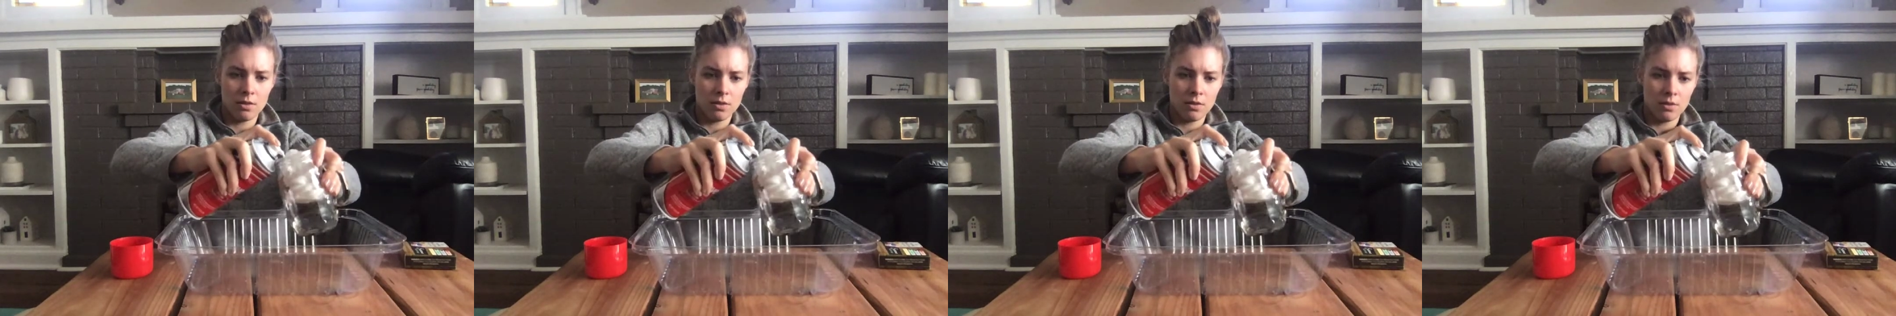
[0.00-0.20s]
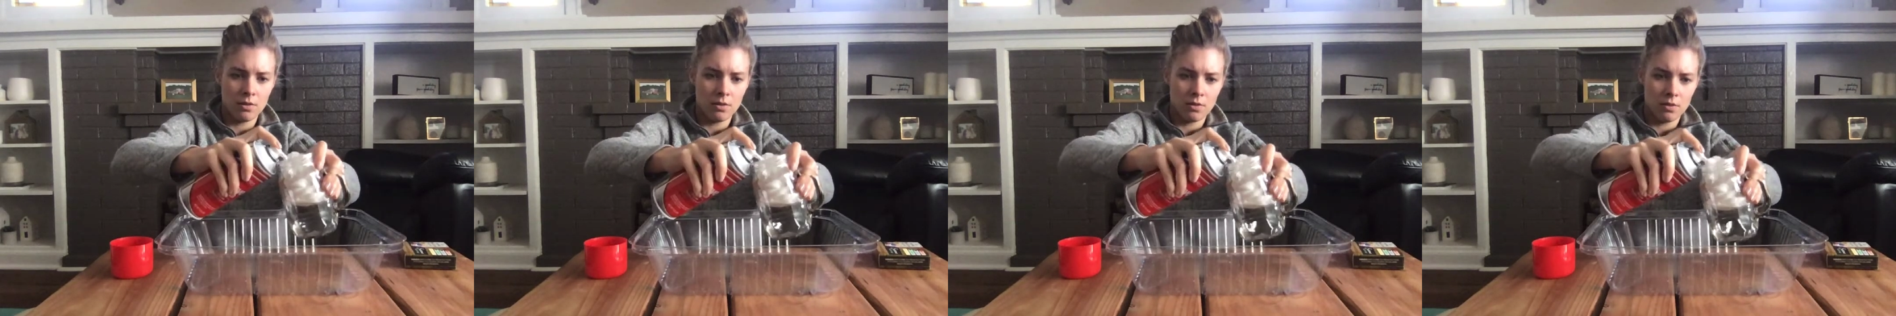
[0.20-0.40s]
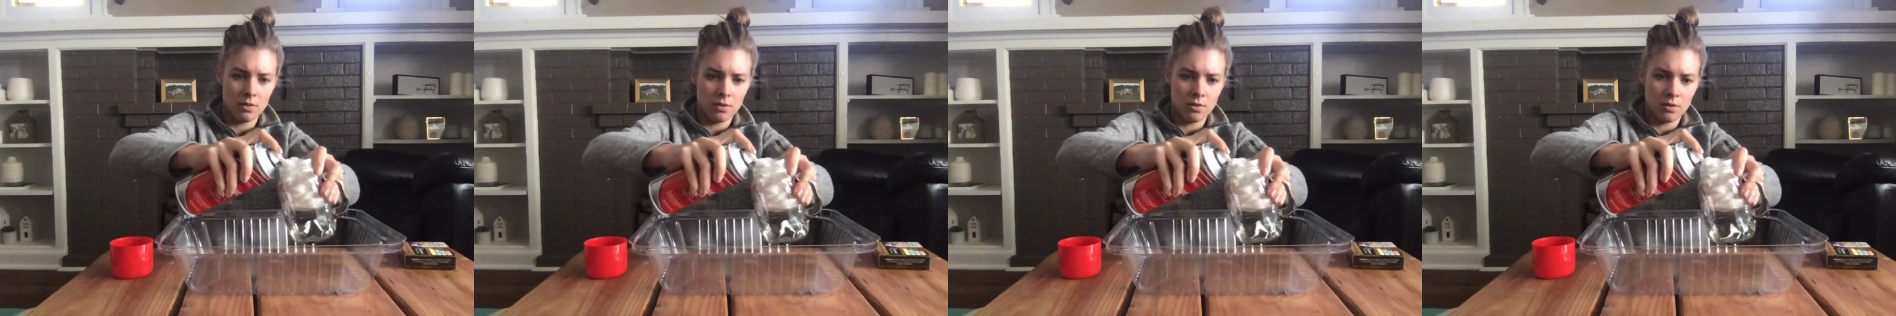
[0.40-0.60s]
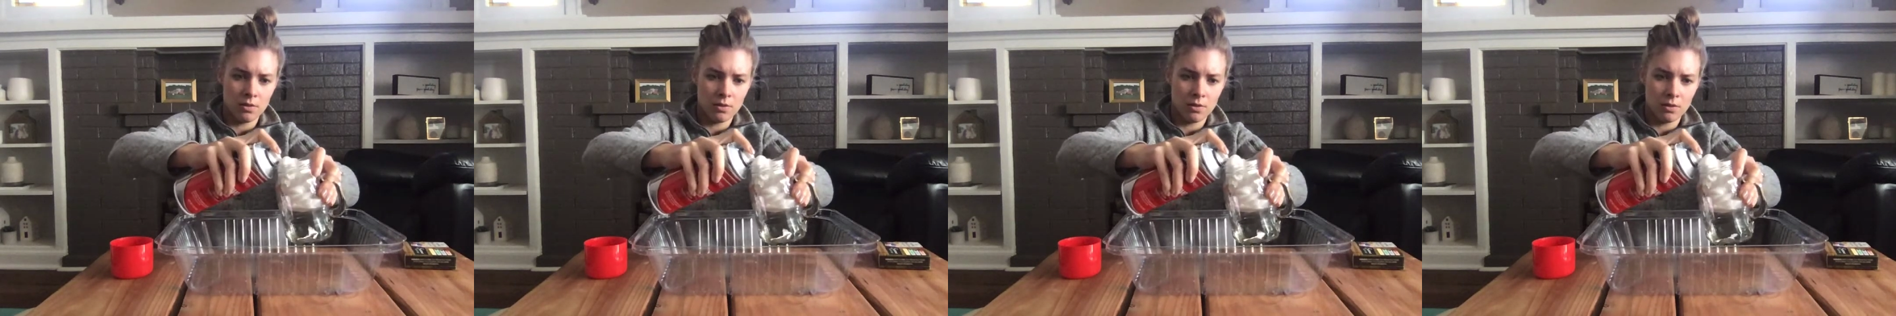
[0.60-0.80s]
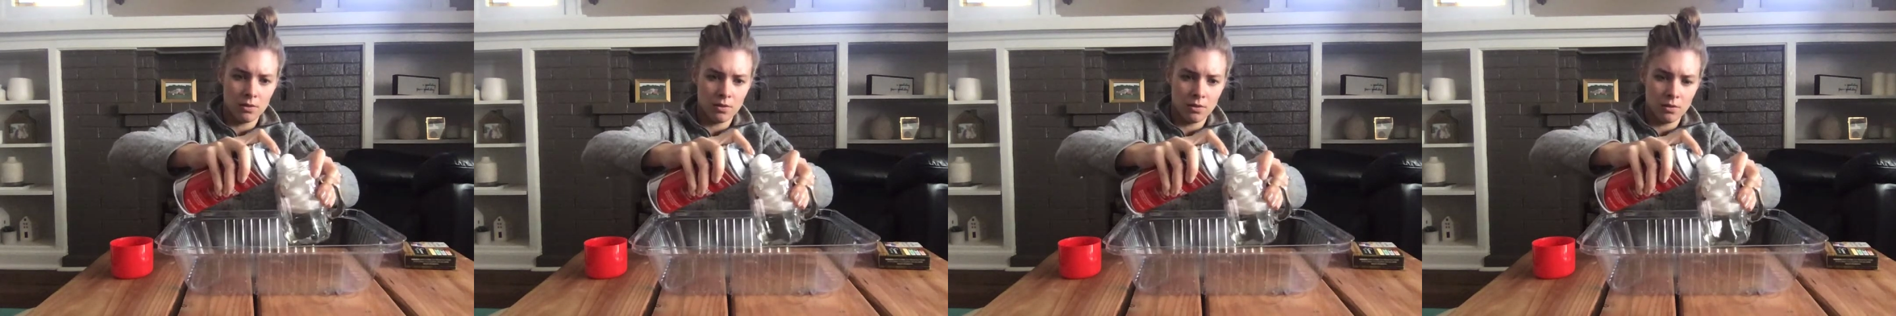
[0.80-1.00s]

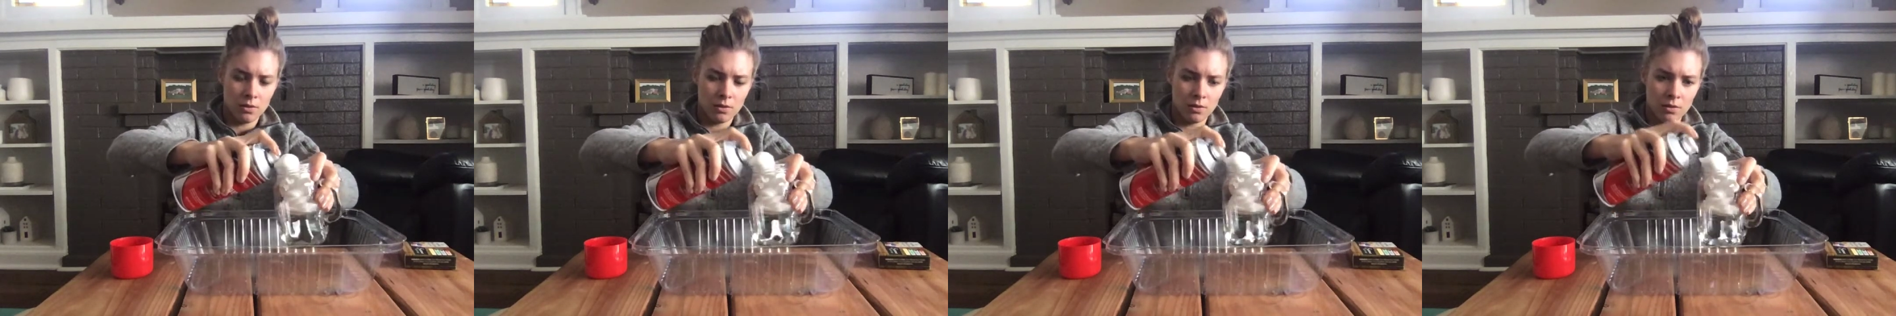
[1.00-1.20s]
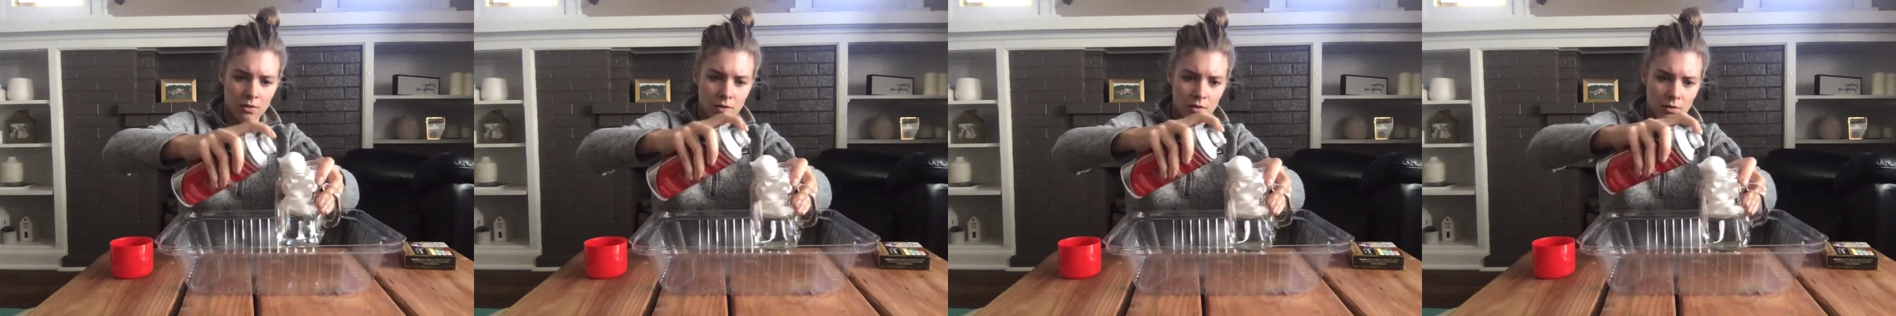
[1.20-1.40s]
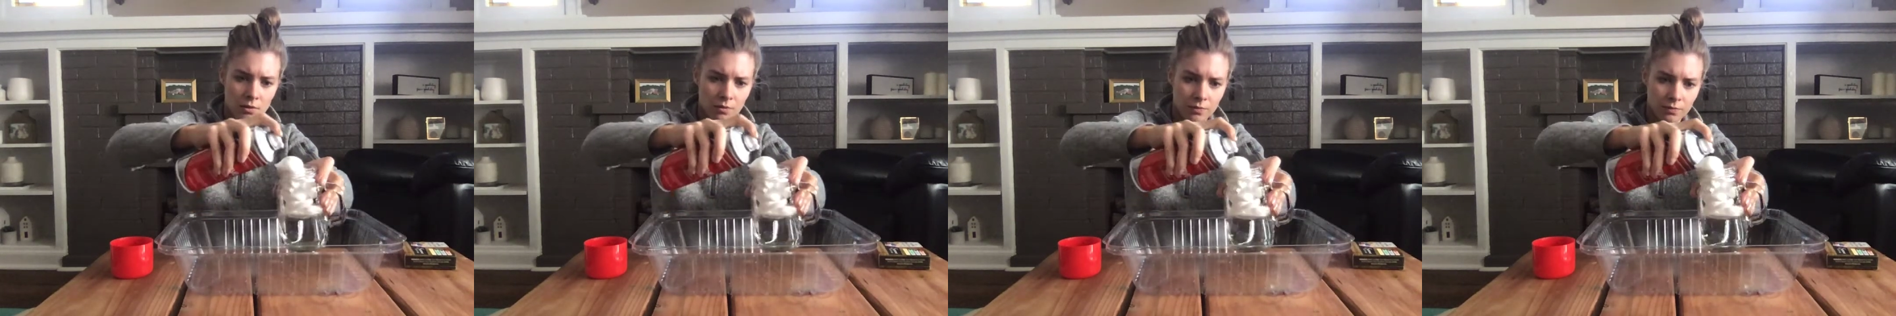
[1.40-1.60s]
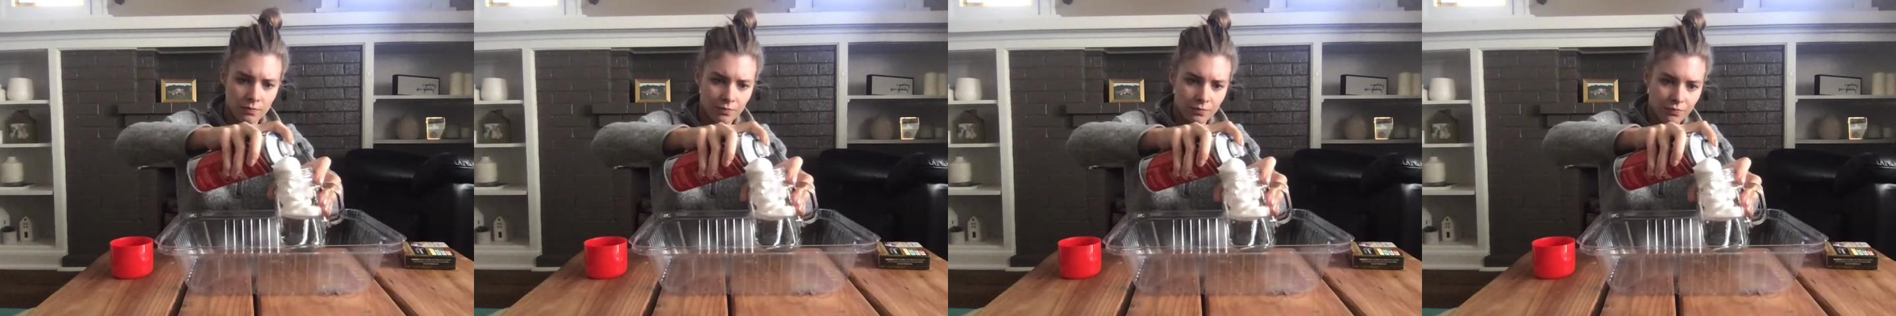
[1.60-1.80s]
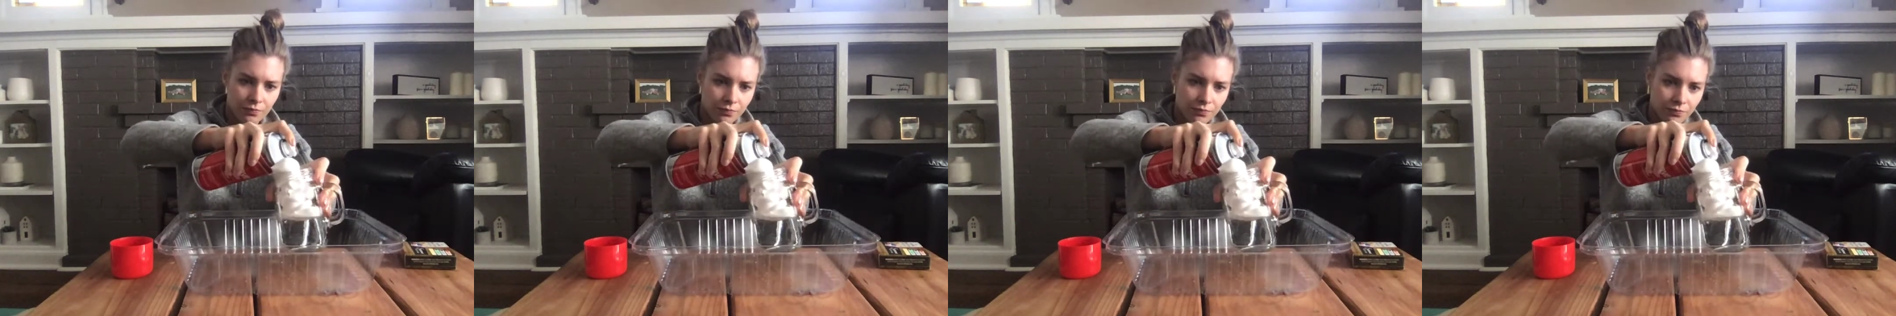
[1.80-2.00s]

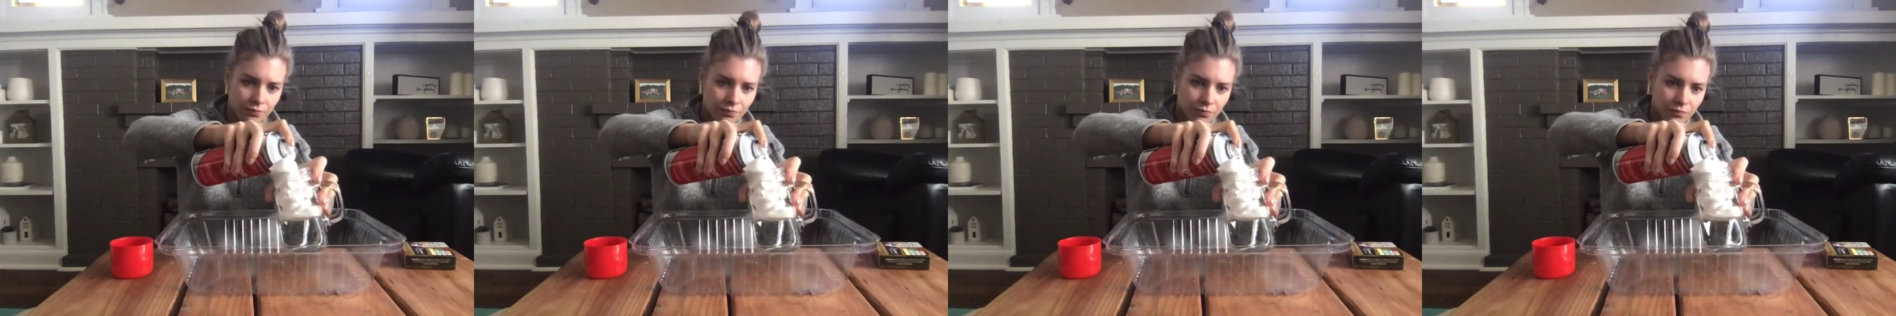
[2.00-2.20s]
Nothing is said.